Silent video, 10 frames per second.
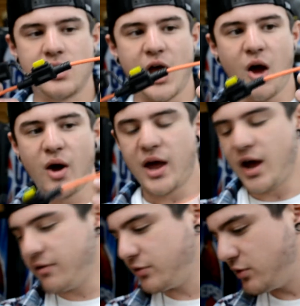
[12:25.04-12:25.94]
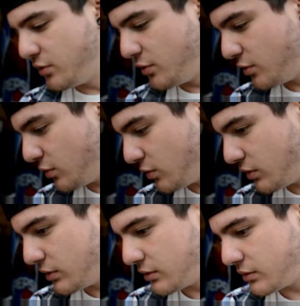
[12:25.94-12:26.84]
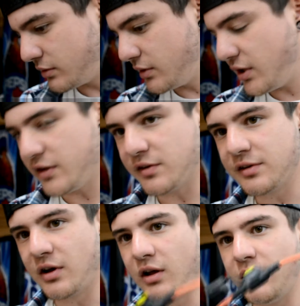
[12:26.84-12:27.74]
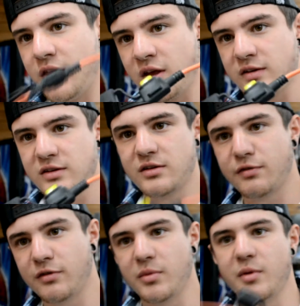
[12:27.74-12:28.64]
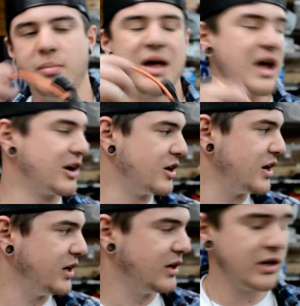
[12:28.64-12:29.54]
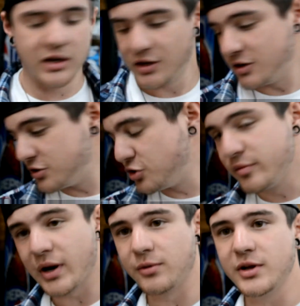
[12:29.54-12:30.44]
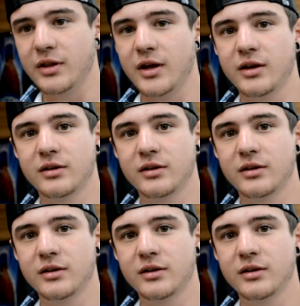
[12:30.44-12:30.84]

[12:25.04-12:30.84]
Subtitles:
now I have to install this from the battery to my relay.